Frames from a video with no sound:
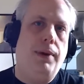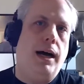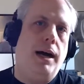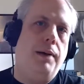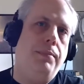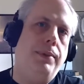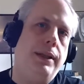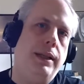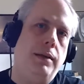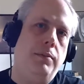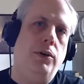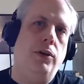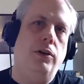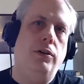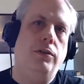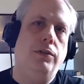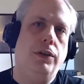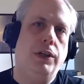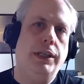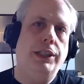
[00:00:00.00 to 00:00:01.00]
popping them
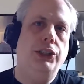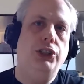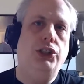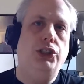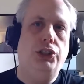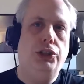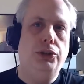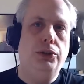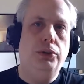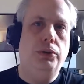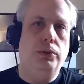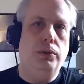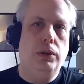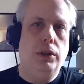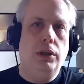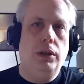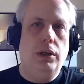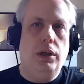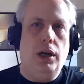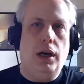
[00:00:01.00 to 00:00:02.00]
over into
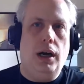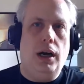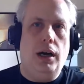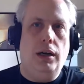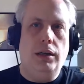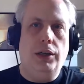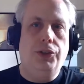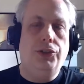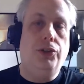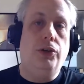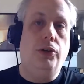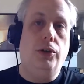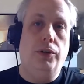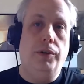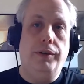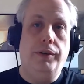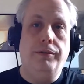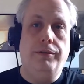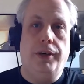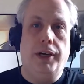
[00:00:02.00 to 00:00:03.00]
uh, a
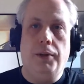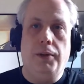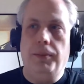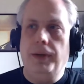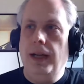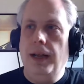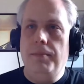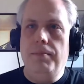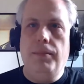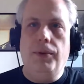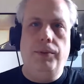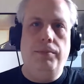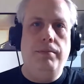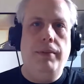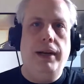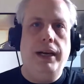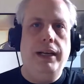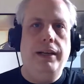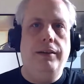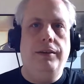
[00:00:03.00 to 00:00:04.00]
solo environment. And m-
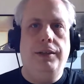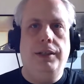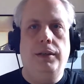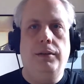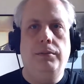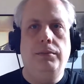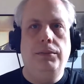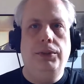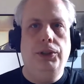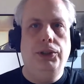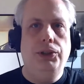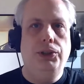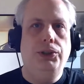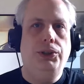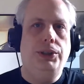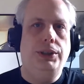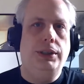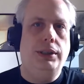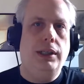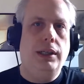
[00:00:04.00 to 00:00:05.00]
many of them
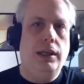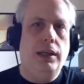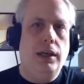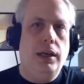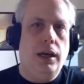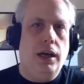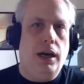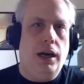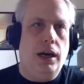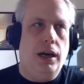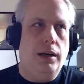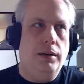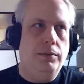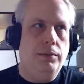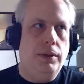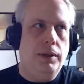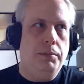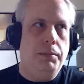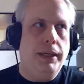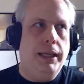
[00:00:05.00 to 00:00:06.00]
use
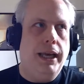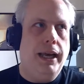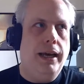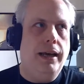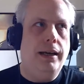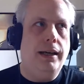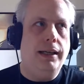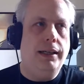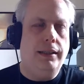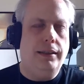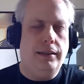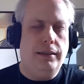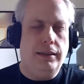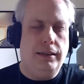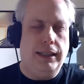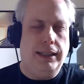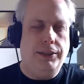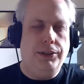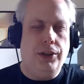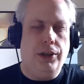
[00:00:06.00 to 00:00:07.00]
um, a mechanic
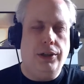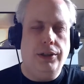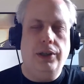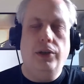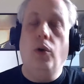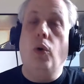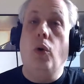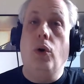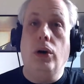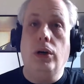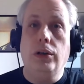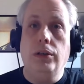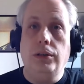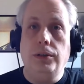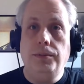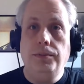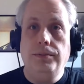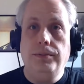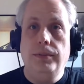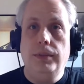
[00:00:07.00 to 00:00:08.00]
that's called an
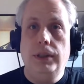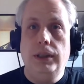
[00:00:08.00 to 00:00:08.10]
oracle.